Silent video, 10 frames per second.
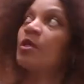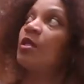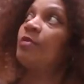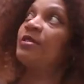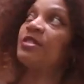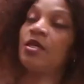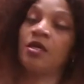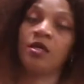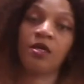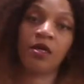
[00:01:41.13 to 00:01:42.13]
Let me
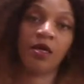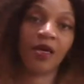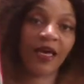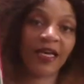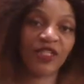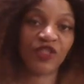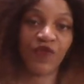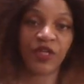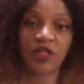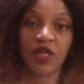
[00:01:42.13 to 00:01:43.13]
see. I just
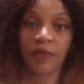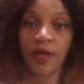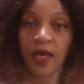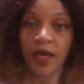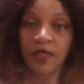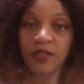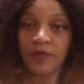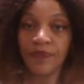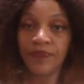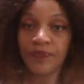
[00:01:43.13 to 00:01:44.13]
fringe it up, guys.
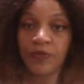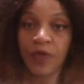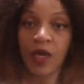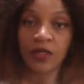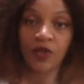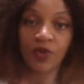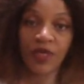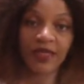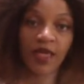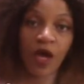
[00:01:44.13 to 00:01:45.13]
Yeah, so
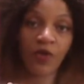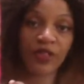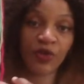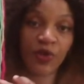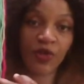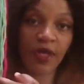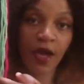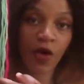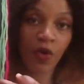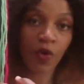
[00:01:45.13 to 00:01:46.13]
that's how it turned
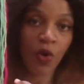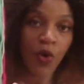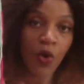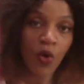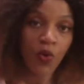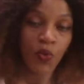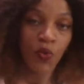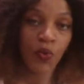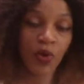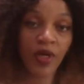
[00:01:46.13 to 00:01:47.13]
out.
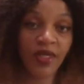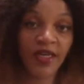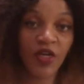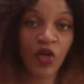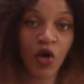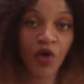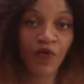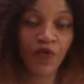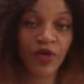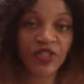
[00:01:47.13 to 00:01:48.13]
Really long
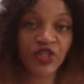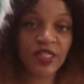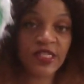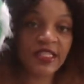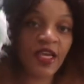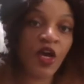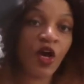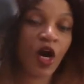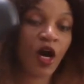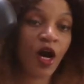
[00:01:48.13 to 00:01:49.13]
fringes.
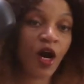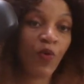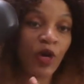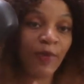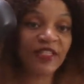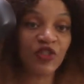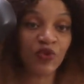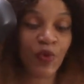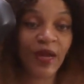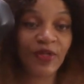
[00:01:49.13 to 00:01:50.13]
Uh, one of my
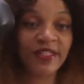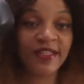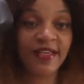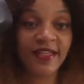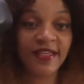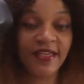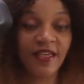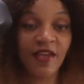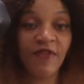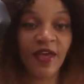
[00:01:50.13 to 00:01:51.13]
subscribers did
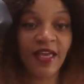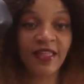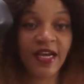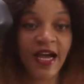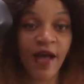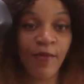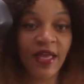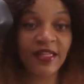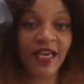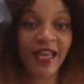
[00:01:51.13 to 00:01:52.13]
leave in the
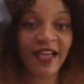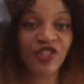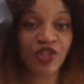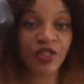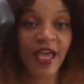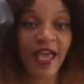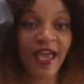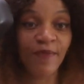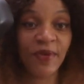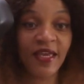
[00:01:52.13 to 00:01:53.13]
comment that I should
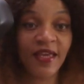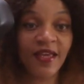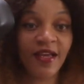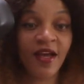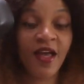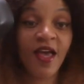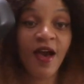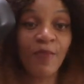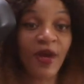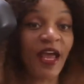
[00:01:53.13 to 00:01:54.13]
add pink
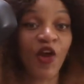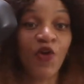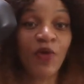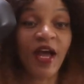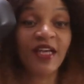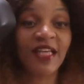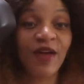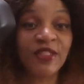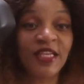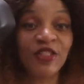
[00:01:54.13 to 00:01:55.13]
but I had I, I
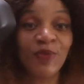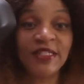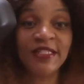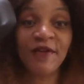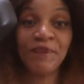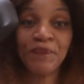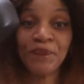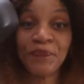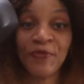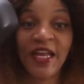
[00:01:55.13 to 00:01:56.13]
was saying to myself,
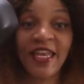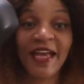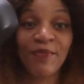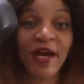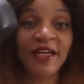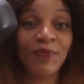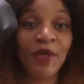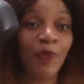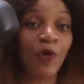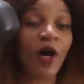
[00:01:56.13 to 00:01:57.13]
hmm, like-minded
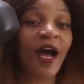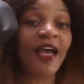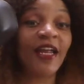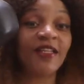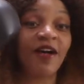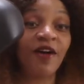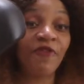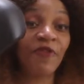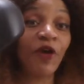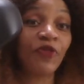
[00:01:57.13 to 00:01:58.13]
people. I had uh,
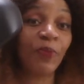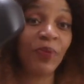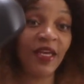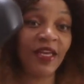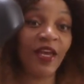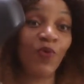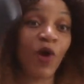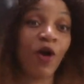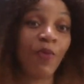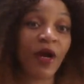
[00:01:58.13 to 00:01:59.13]
found the pink in
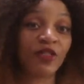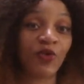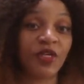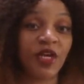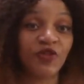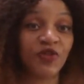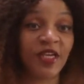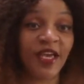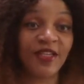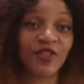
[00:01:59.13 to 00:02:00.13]
Walmart's on
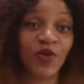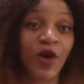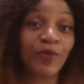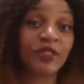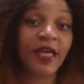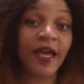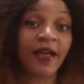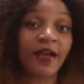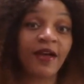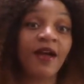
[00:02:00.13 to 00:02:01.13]
yesterday, so I was
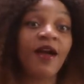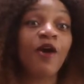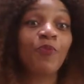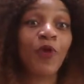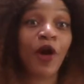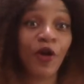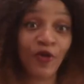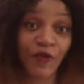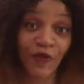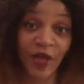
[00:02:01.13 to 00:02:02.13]
like,
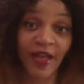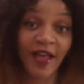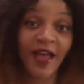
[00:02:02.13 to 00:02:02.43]
perfect.